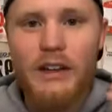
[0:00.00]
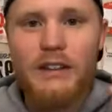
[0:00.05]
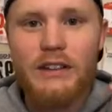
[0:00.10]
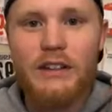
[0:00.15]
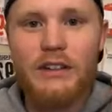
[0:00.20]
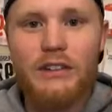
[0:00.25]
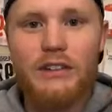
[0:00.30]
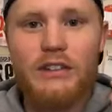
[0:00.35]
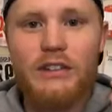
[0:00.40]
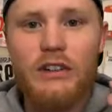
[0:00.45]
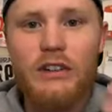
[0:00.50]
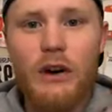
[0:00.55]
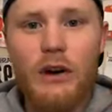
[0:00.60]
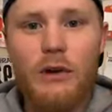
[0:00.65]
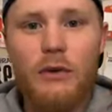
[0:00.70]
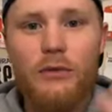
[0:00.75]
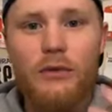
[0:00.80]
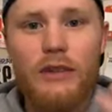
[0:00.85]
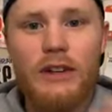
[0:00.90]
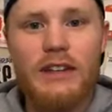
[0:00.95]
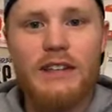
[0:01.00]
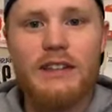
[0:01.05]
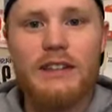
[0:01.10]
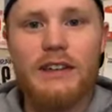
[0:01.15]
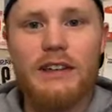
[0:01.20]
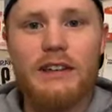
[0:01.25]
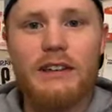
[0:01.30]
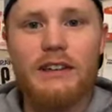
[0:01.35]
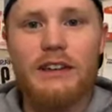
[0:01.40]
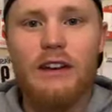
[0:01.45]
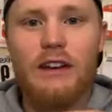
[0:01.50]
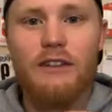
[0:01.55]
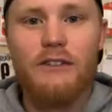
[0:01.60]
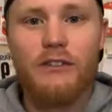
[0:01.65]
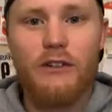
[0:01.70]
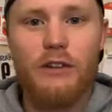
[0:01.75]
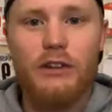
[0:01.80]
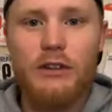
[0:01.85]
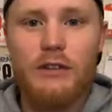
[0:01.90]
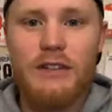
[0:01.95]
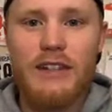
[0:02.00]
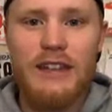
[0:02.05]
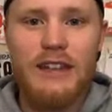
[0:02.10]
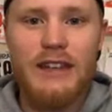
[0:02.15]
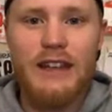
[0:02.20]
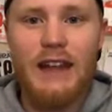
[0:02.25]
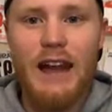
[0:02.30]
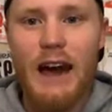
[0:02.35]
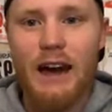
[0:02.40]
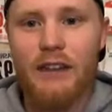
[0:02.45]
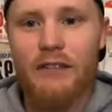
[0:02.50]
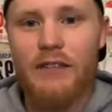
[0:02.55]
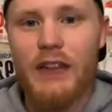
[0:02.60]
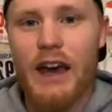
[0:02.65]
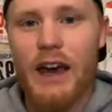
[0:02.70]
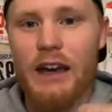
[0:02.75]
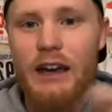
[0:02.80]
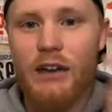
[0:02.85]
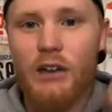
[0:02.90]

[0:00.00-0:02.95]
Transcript: there's no reason for you to get out of that.